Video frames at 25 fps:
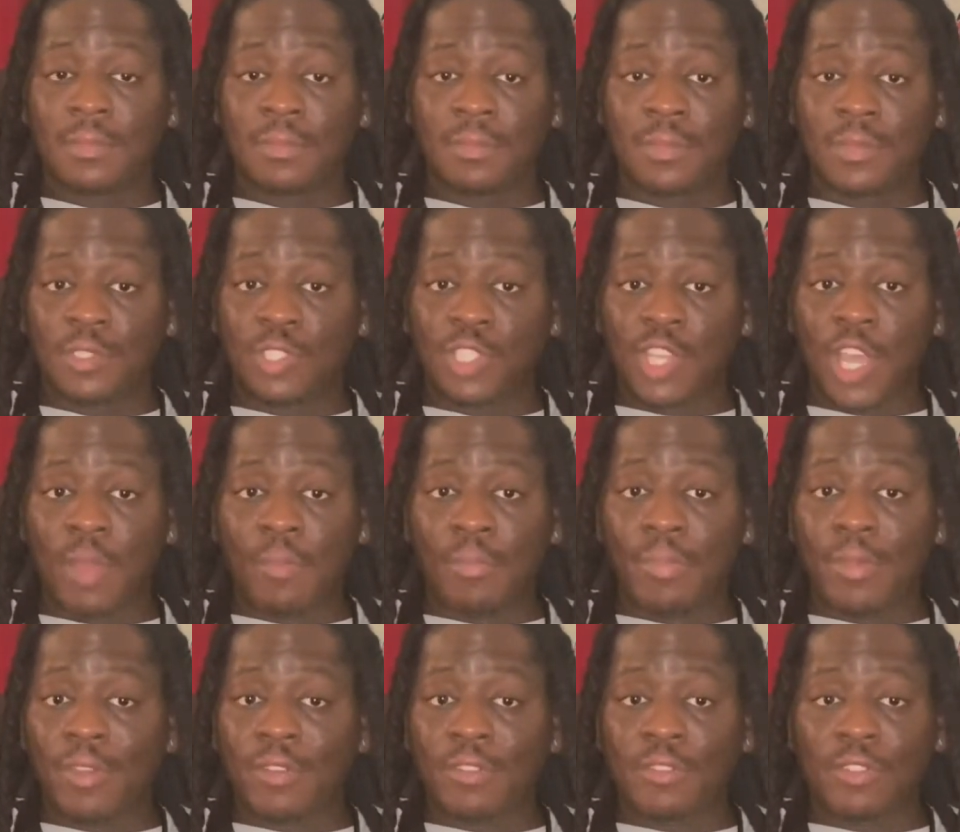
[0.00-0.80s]
John
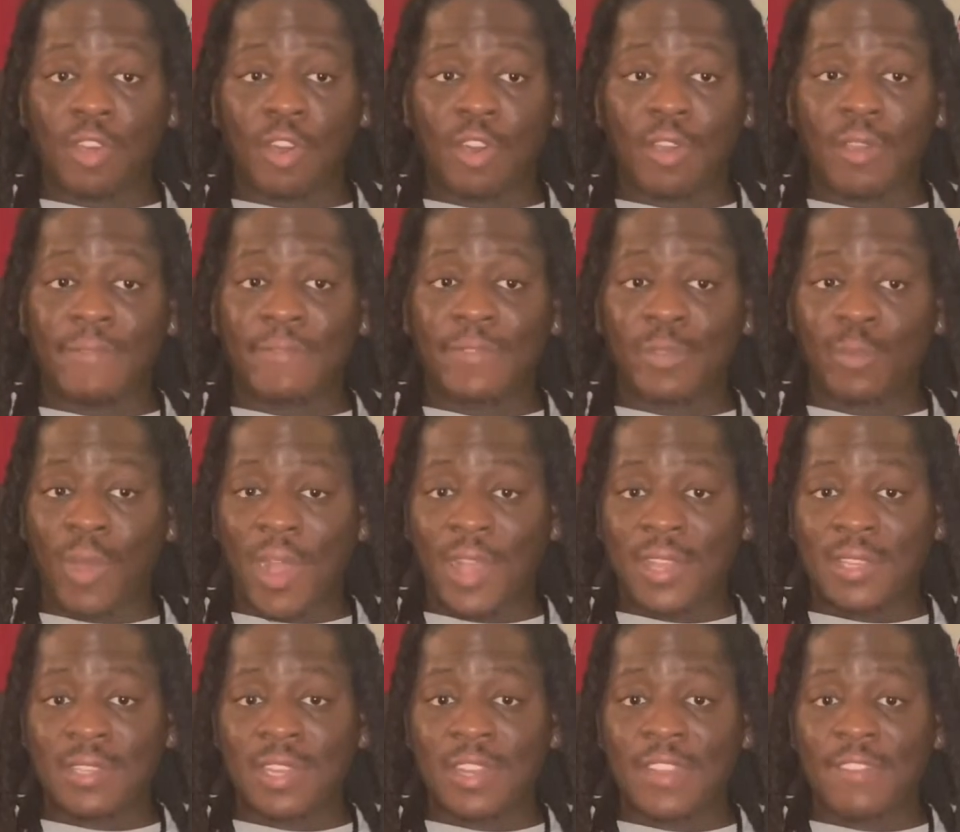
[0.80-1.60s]
Bernthal, if you
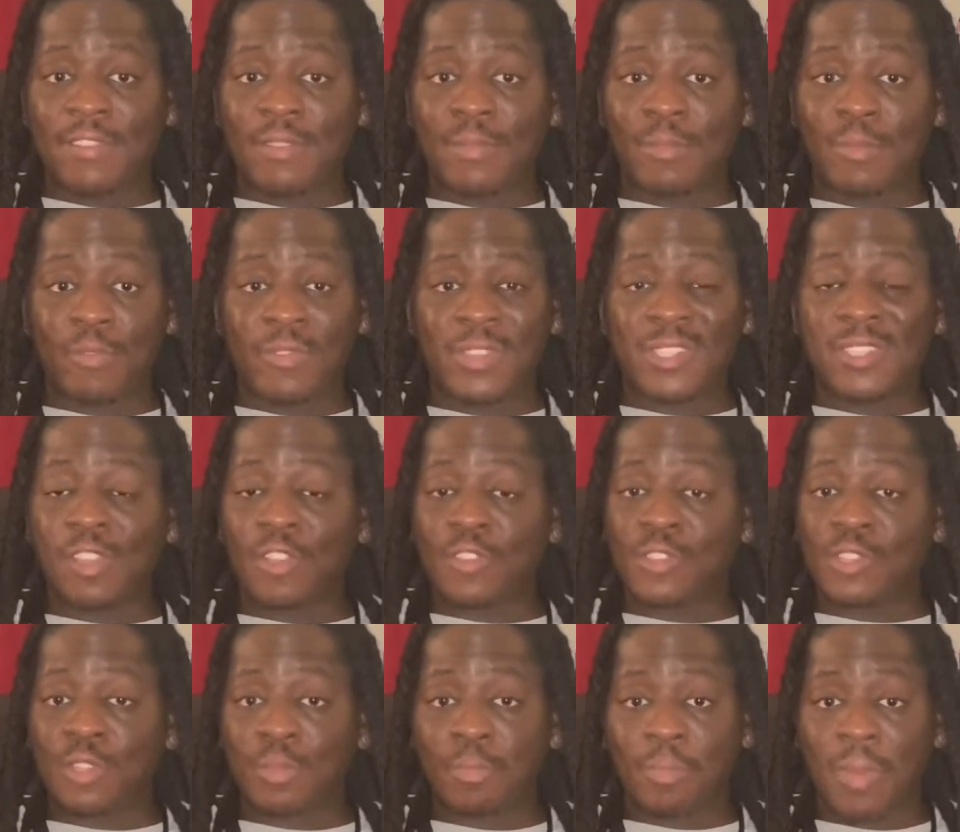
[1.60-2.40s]
watch any of the movies, he's
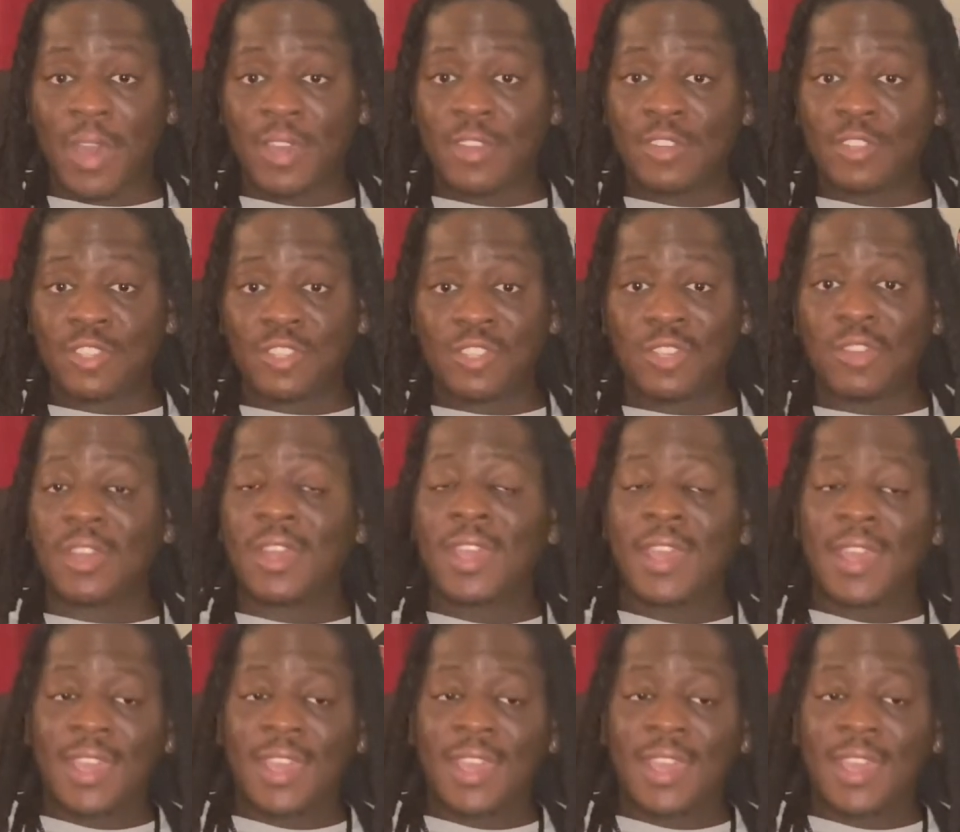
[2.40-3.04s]
also the Punisher.